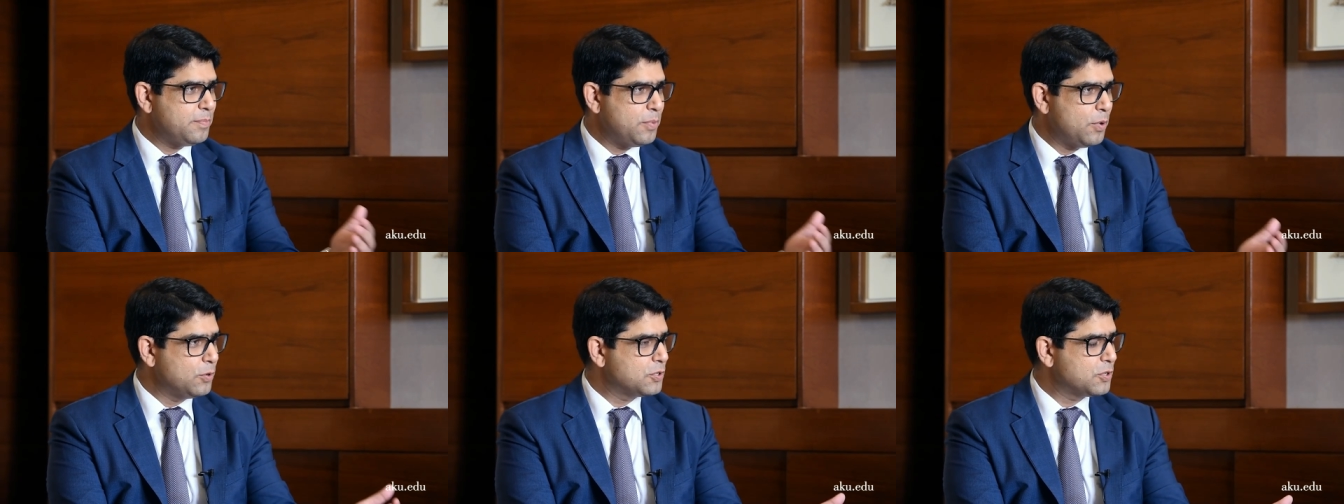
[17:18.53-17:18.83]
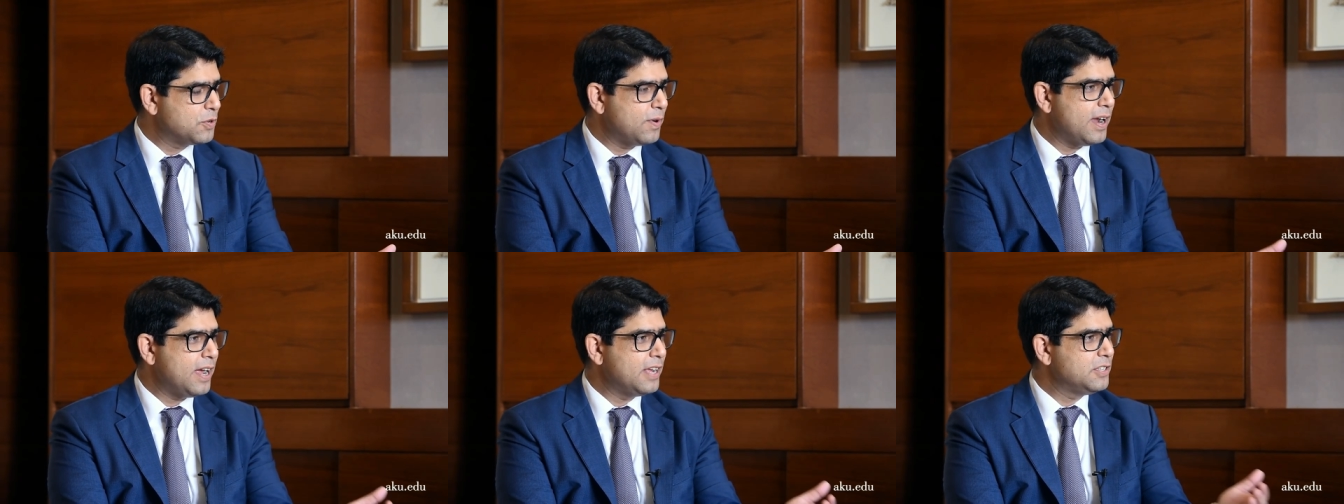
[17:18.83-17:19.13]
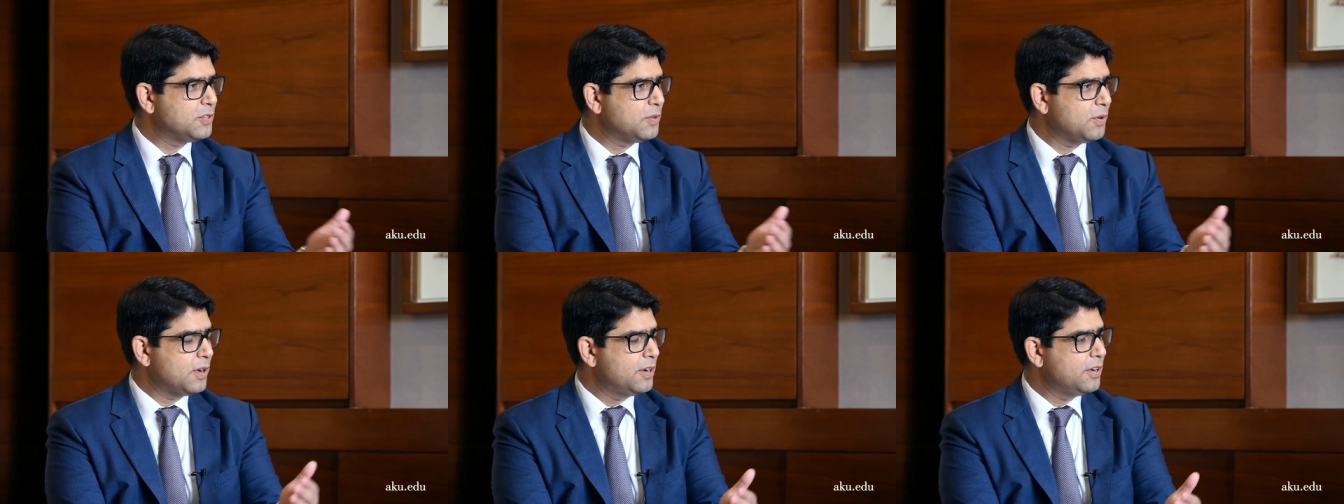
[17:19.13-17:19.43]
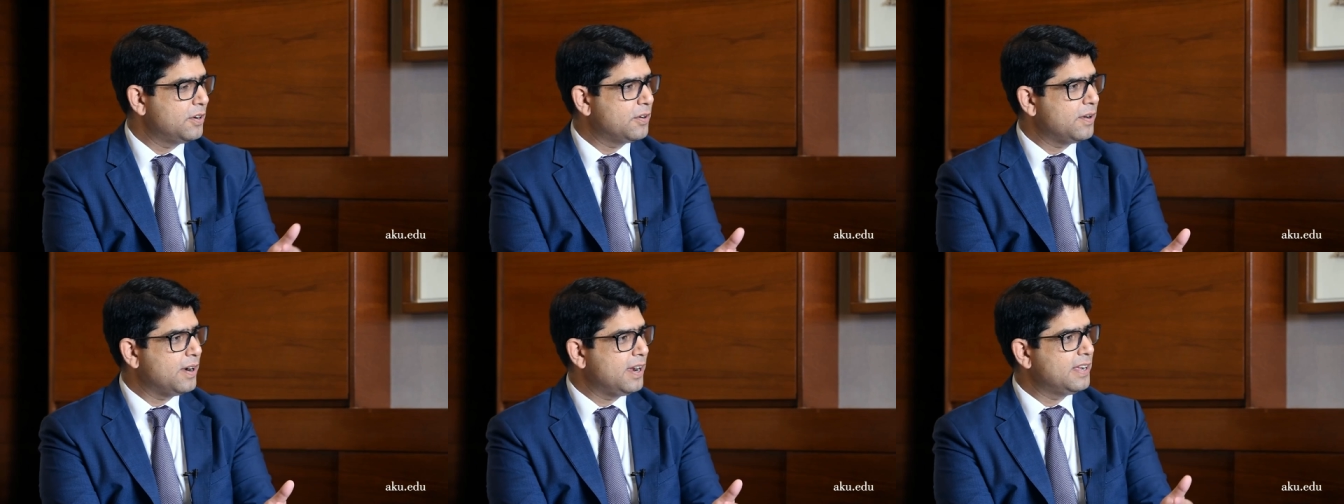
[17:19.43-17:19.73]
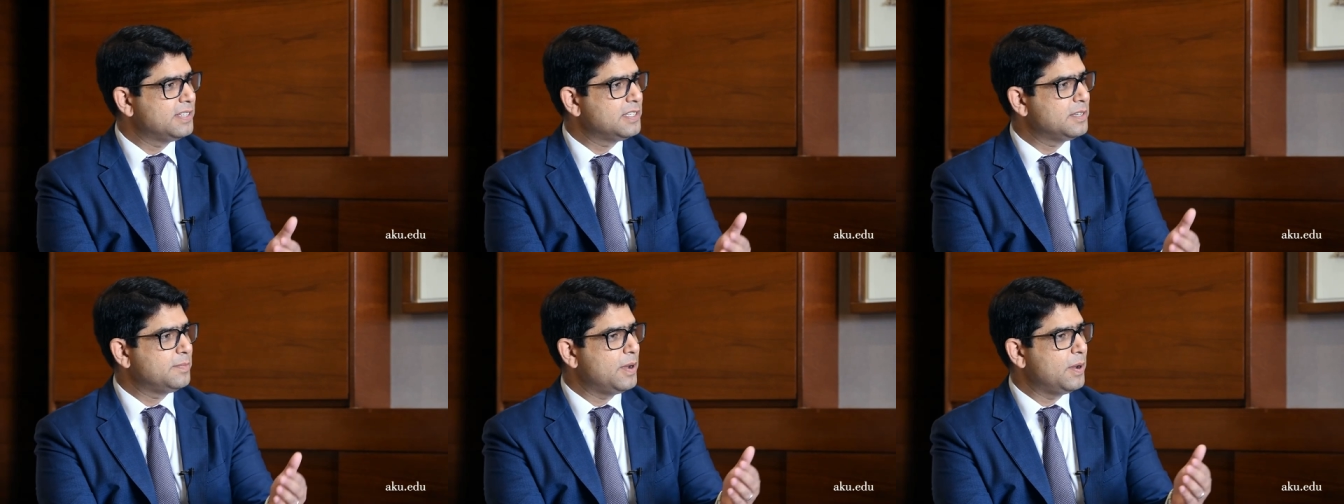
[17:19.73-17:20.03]
postgrads or
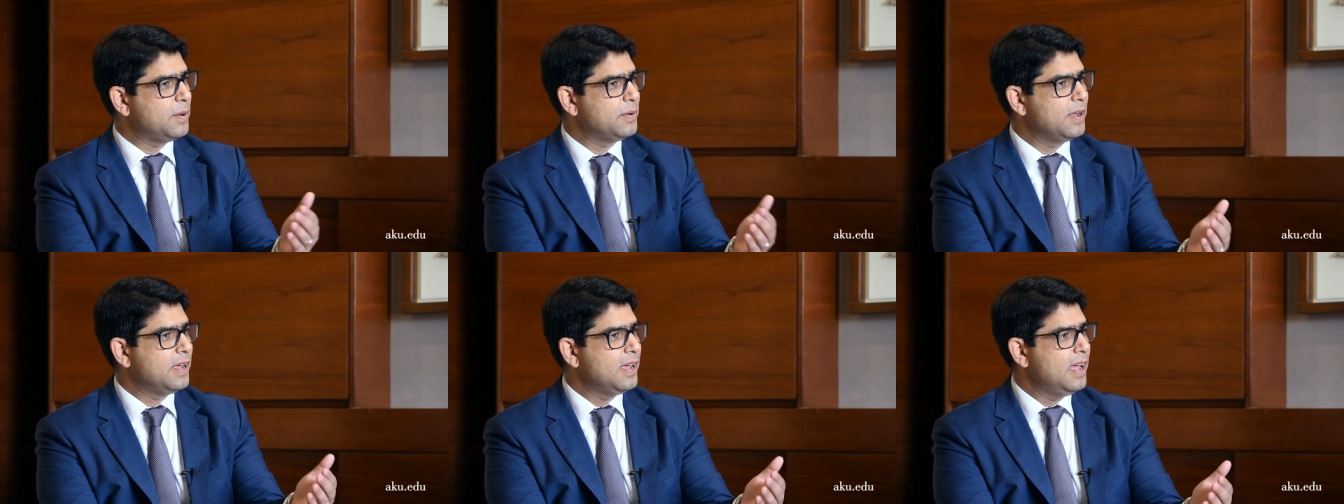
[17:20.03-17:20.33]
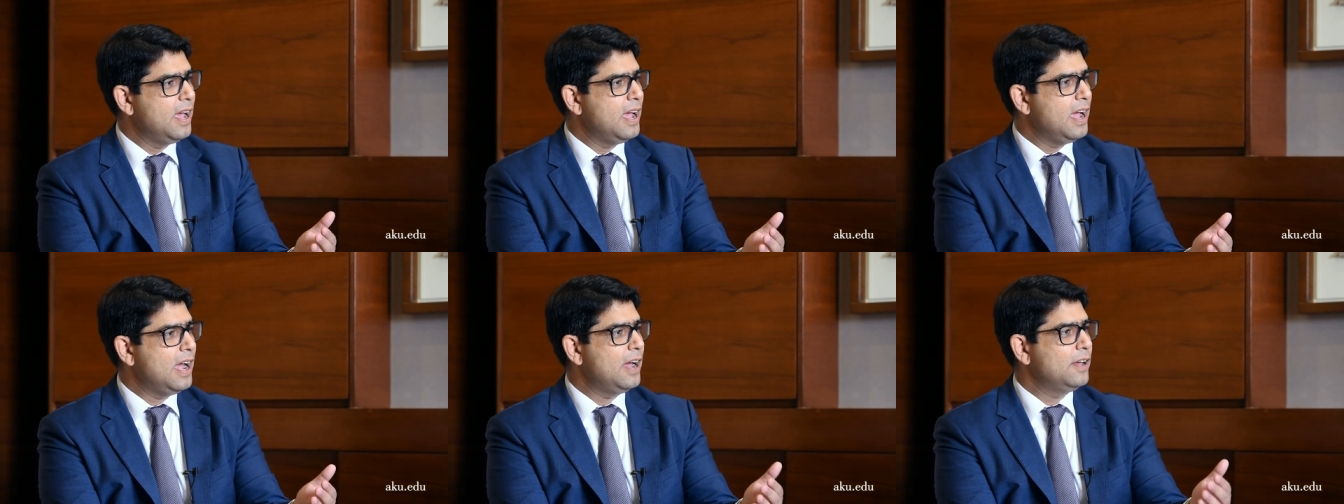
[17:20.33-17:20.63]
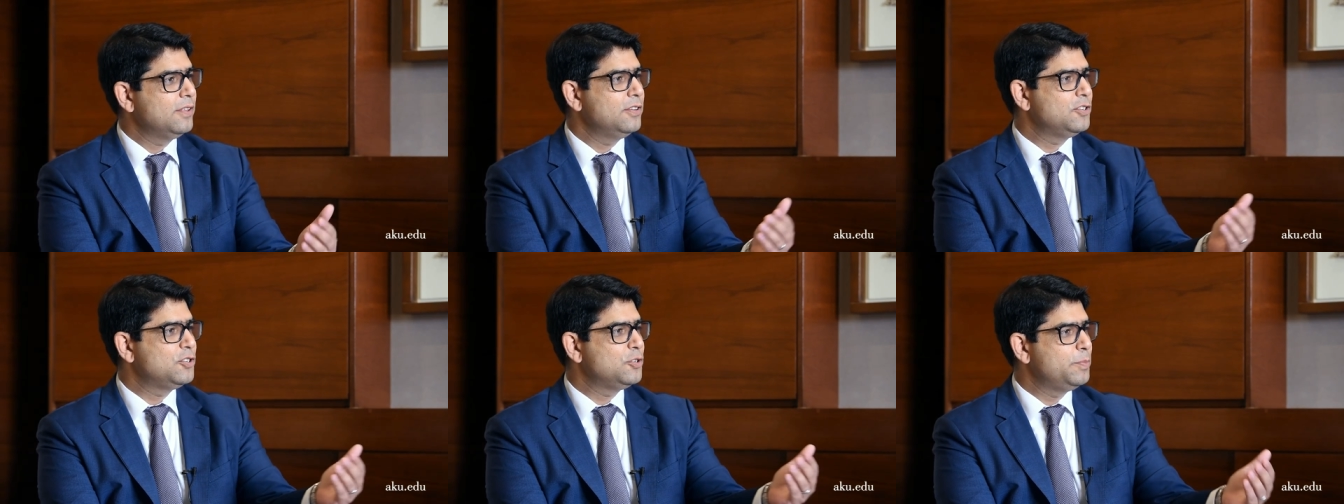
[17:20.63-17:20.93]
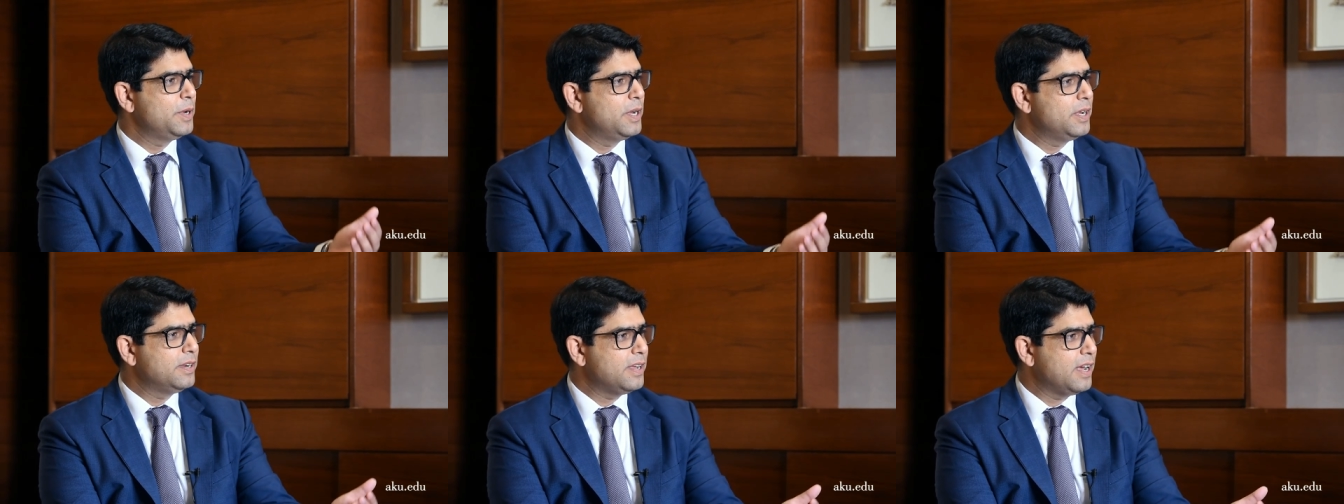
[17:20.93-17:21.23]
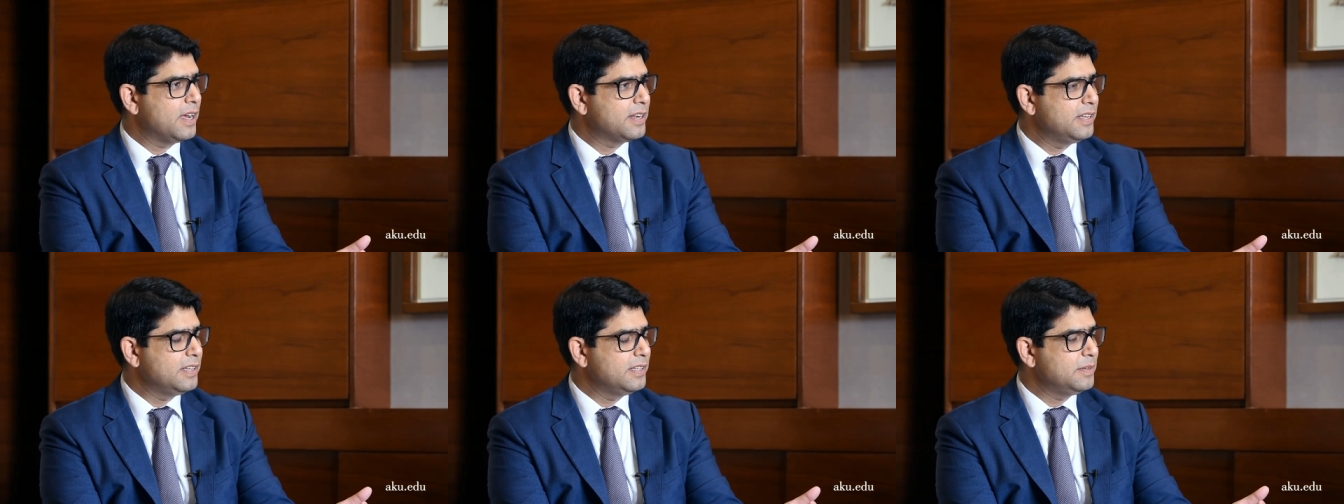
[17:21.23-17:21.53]
undergrads, about how they should be
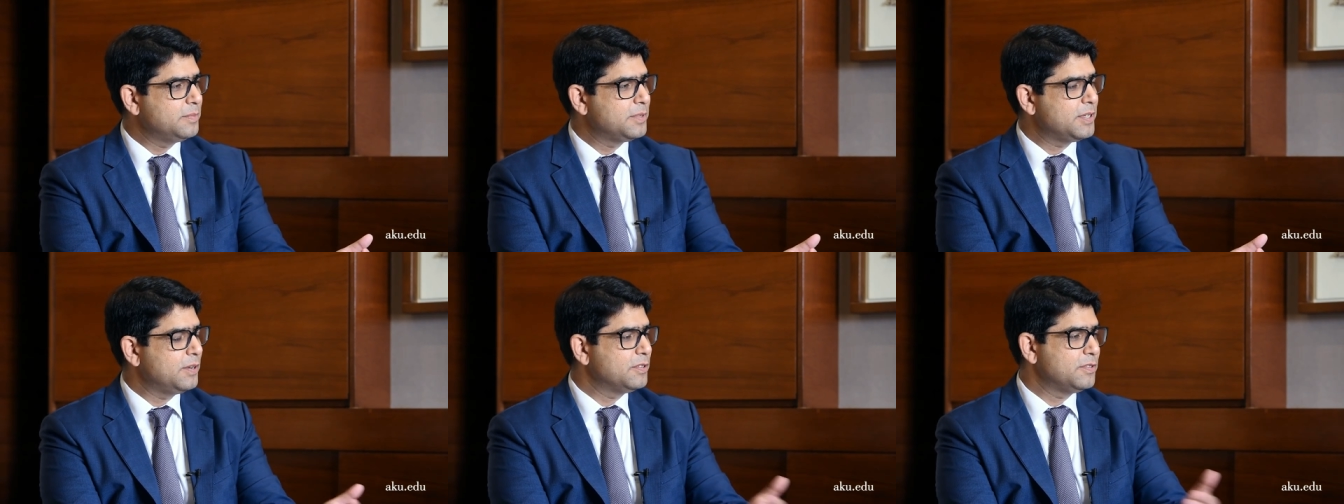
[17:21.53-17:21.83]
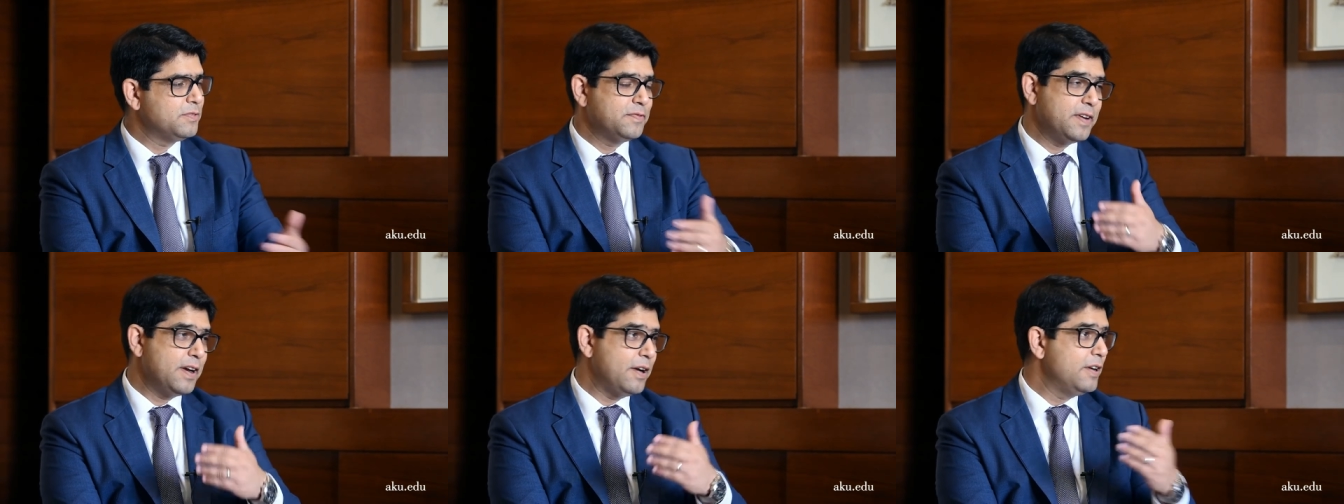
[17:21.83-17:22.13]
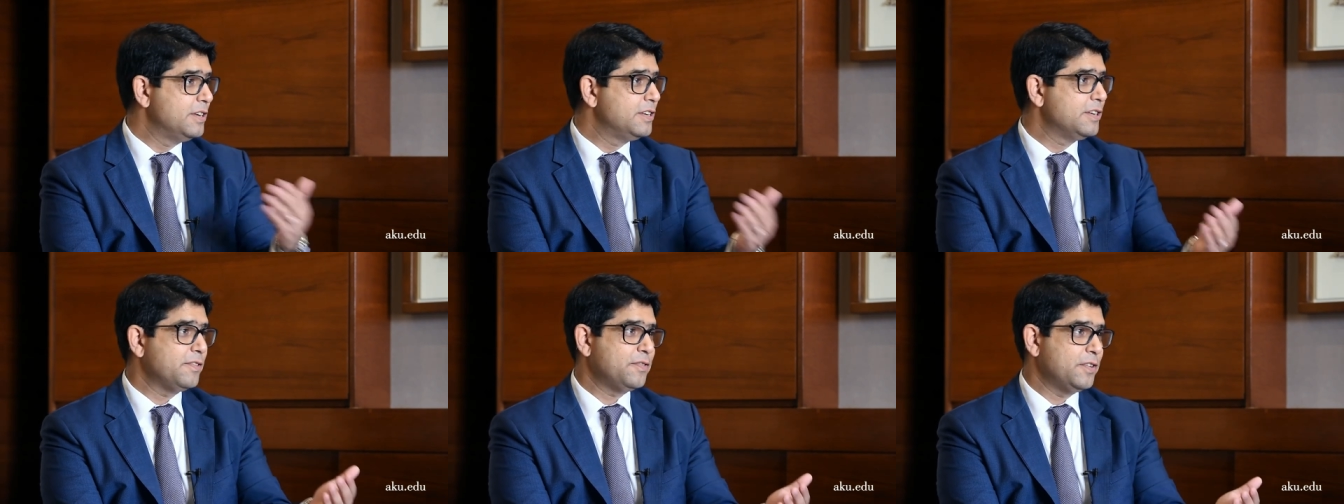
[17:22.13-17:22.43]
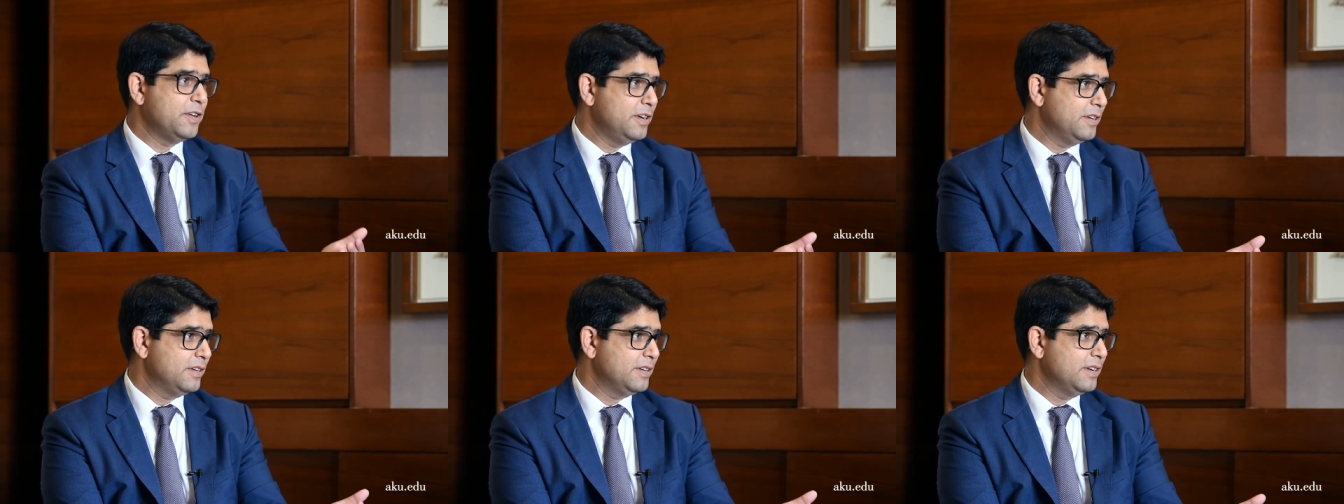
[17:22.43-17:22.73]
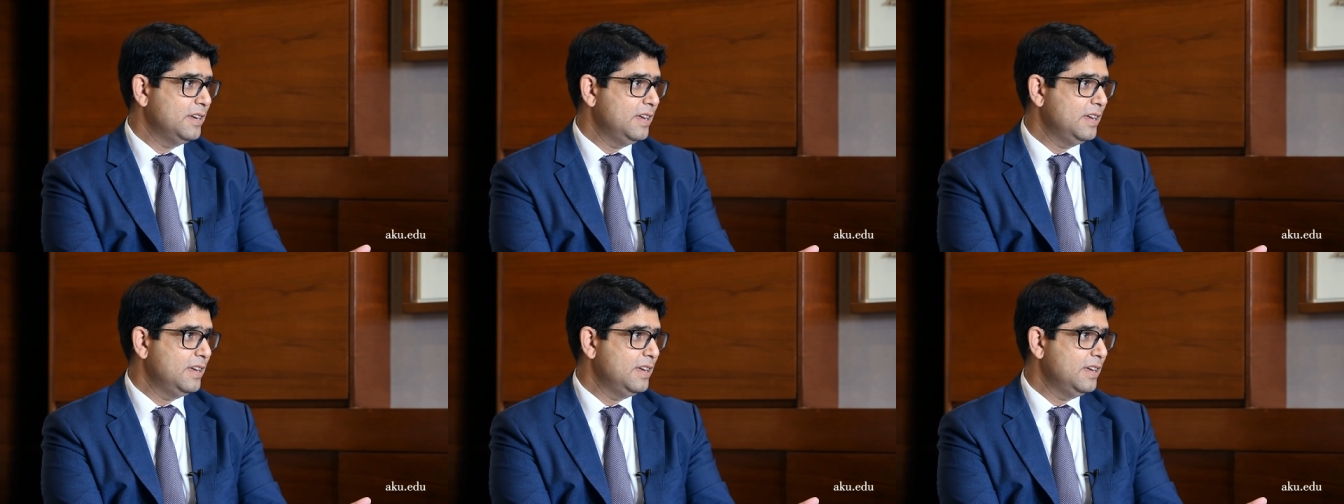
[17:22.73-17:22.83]
conducting themselves? Very different